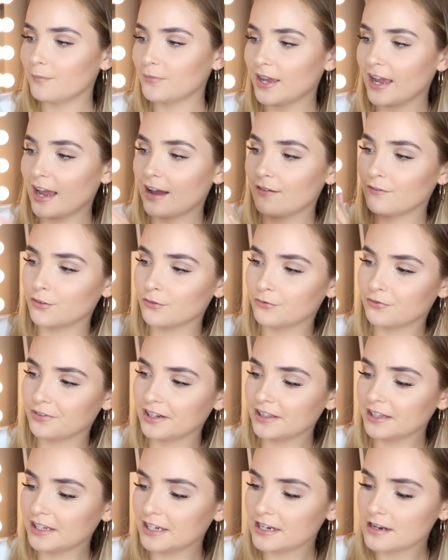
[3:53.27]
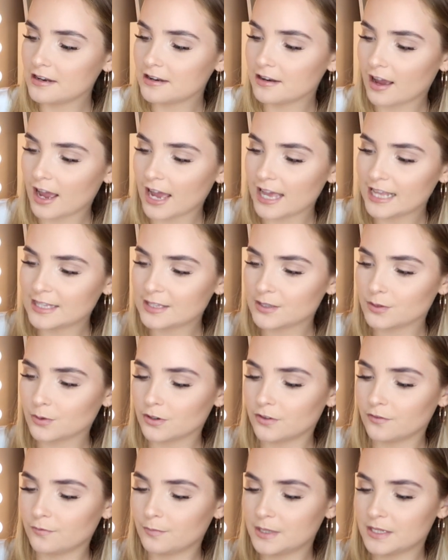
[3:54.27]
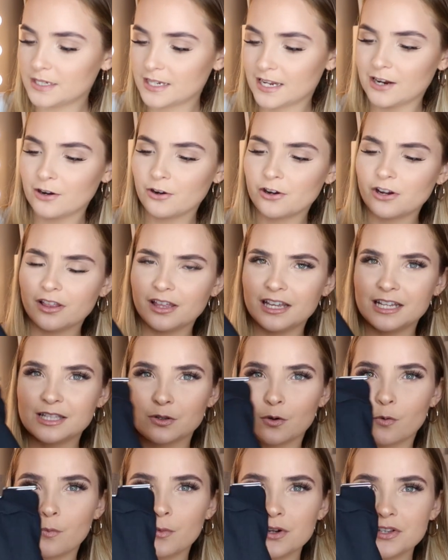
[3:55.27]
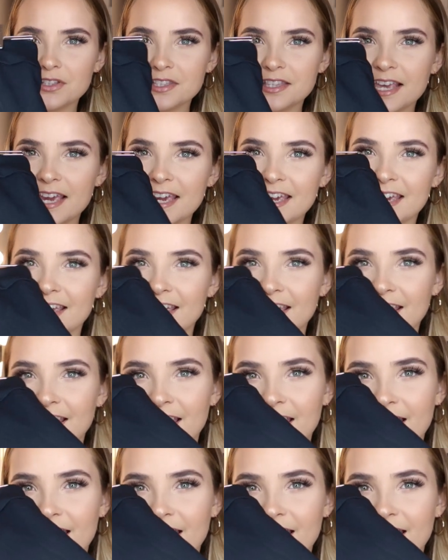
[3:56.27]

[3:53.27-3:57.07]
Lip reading: They have a really nice sort of material. It's almost like